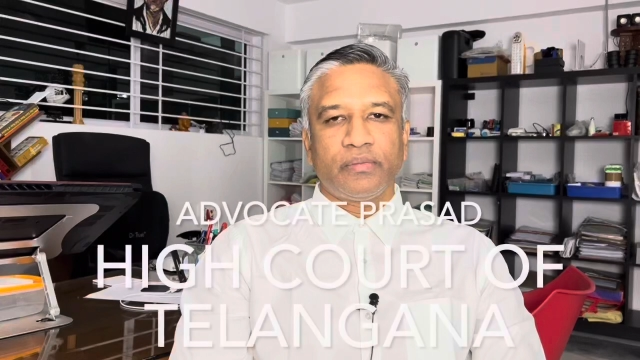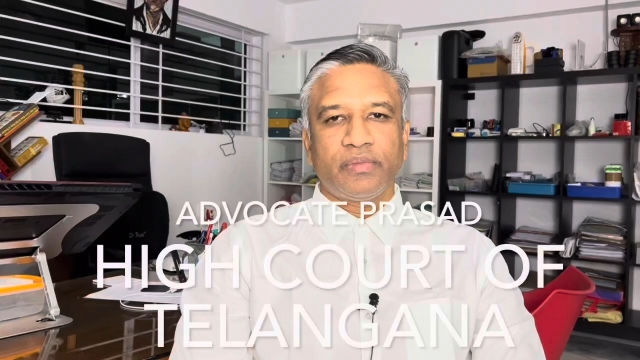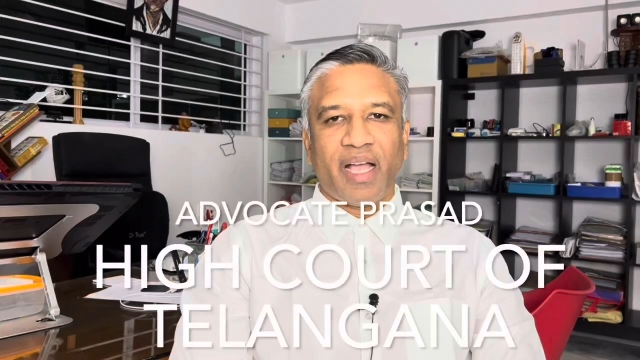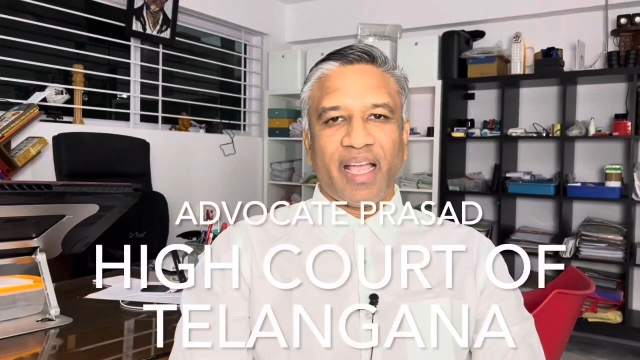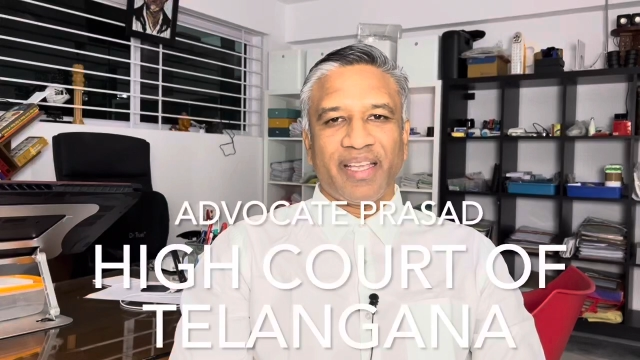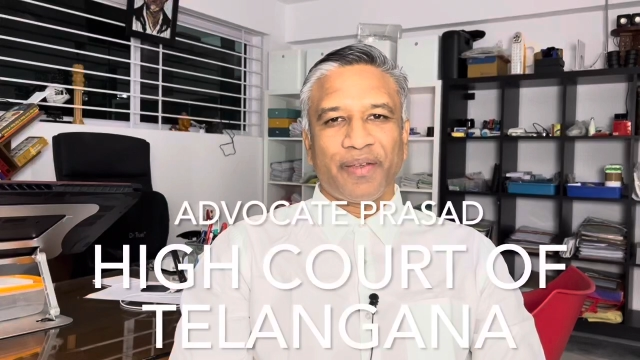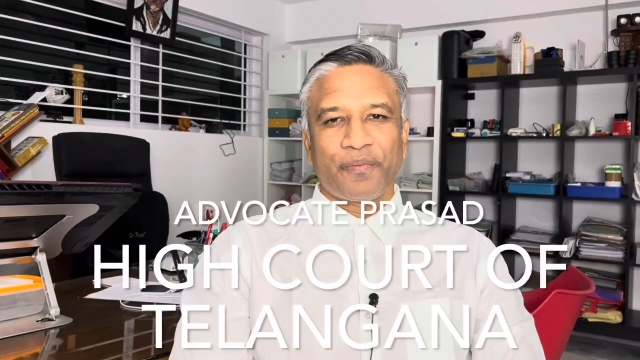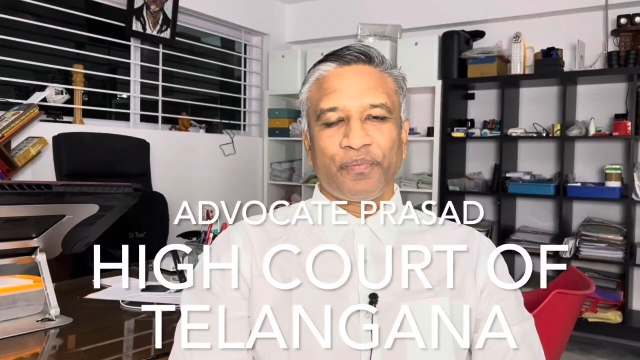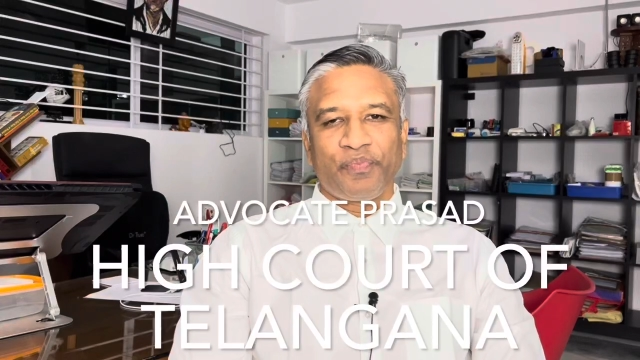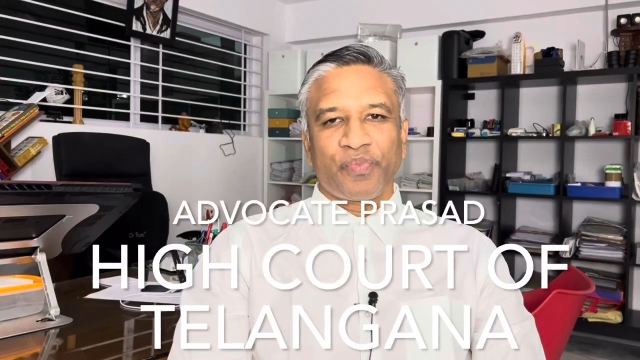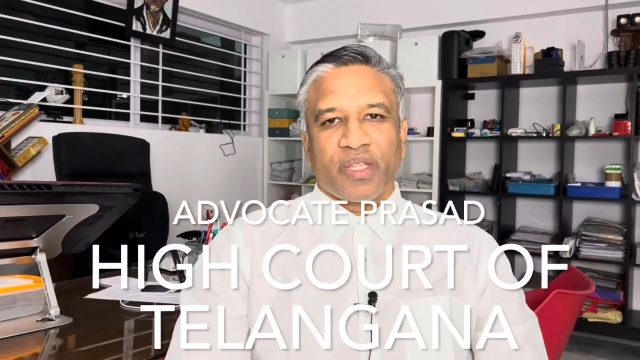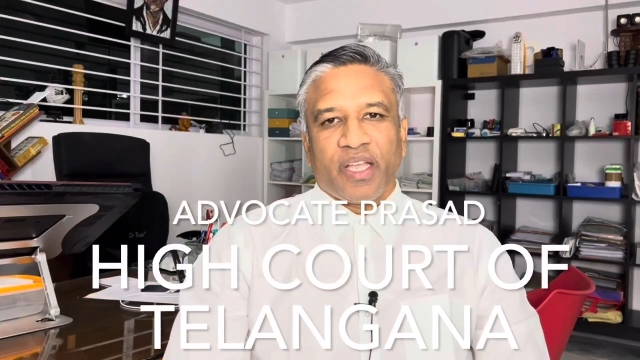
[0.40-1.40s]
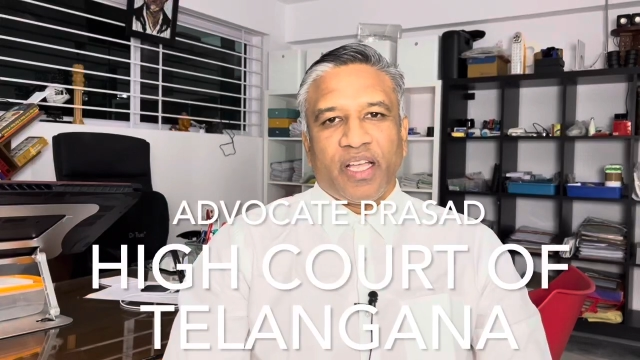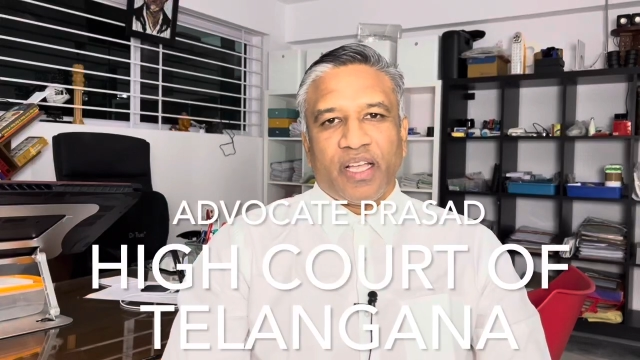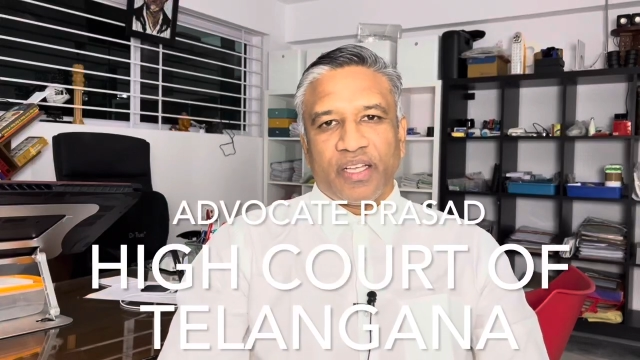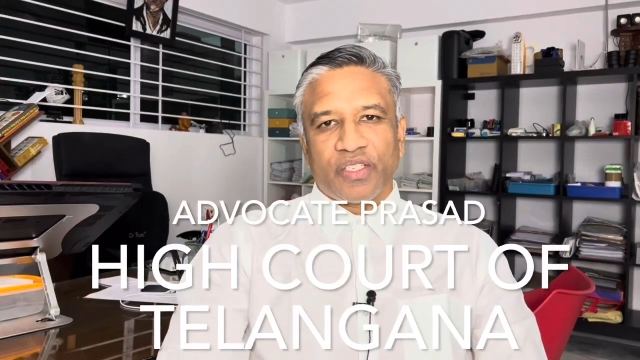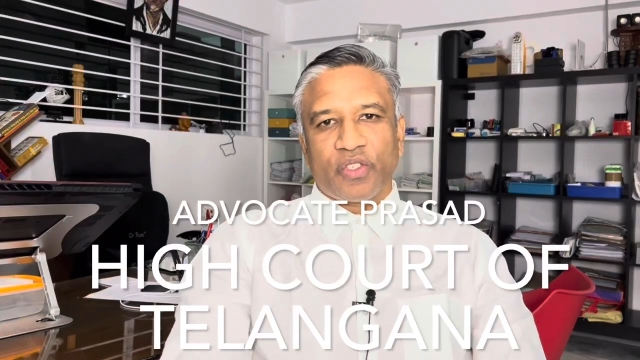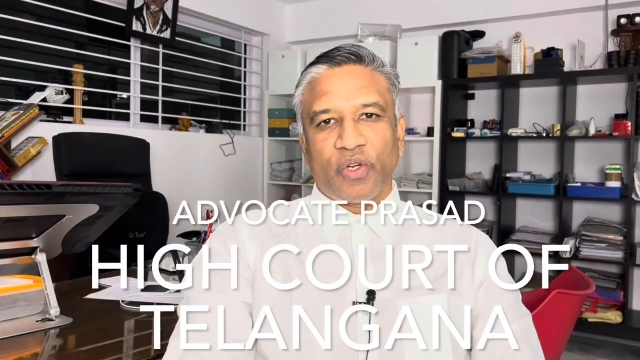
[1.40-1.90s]
Hi.
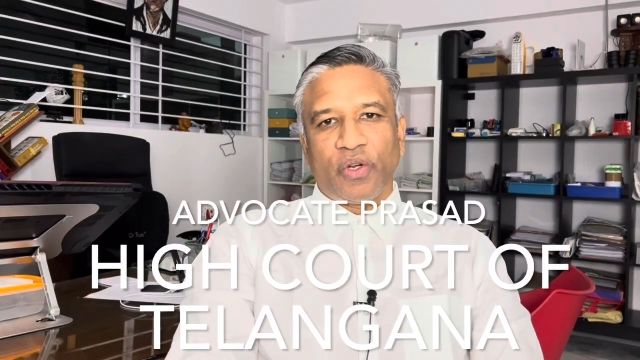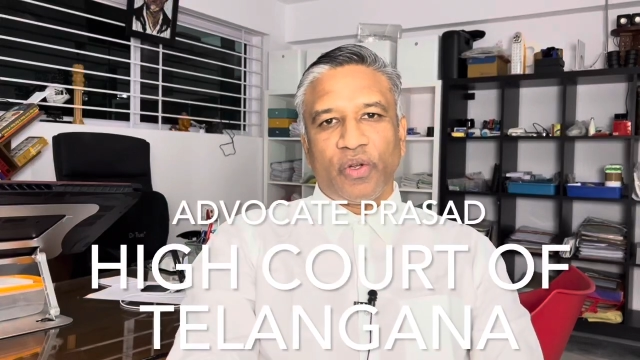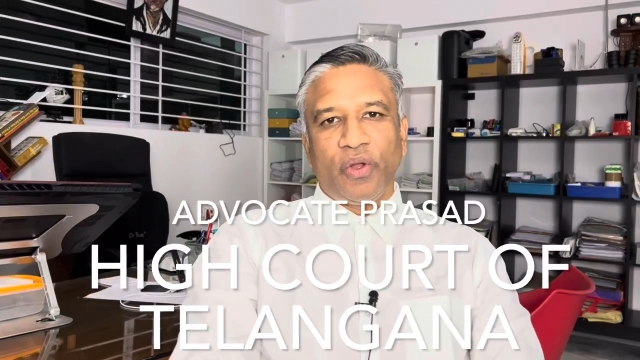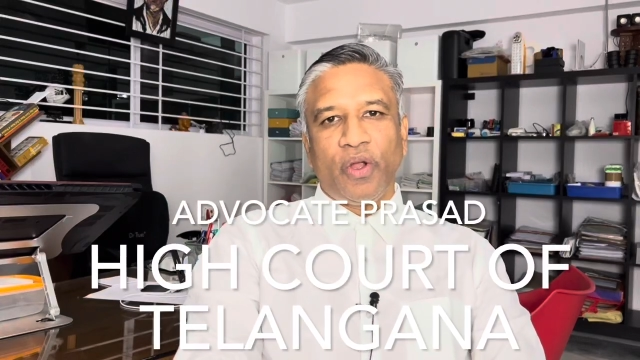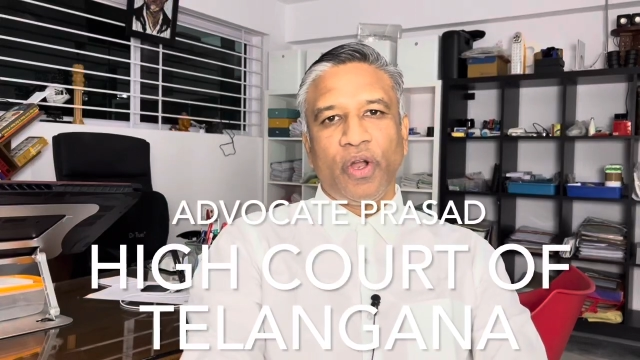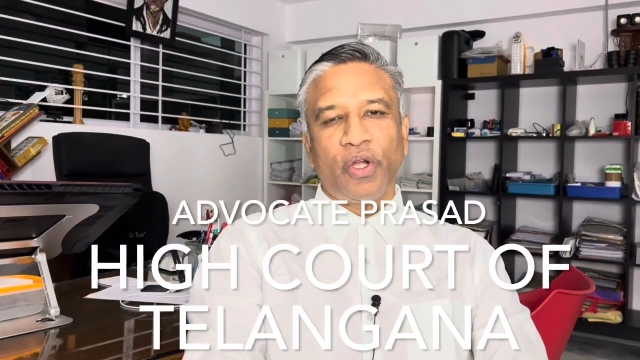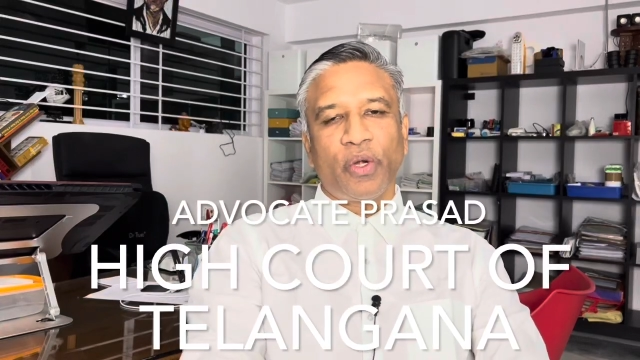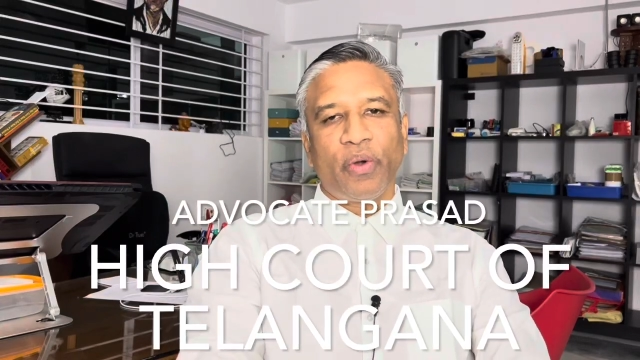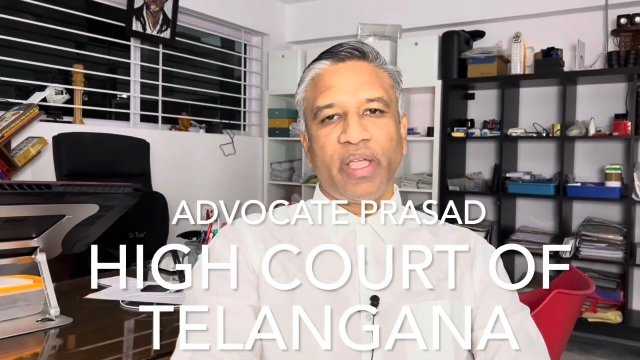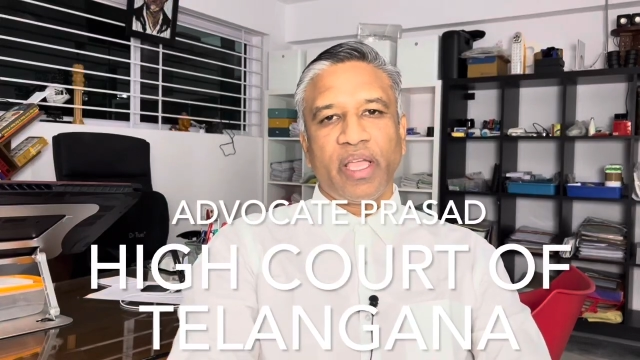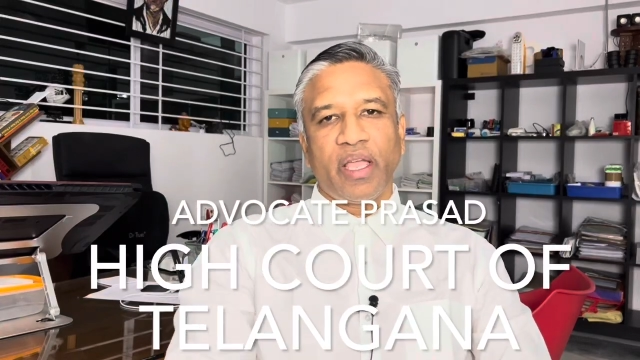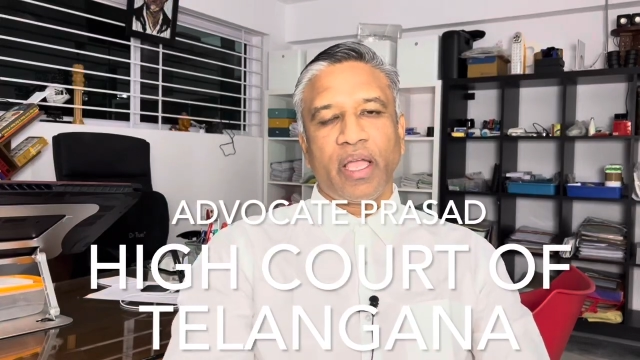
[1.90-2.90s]
So today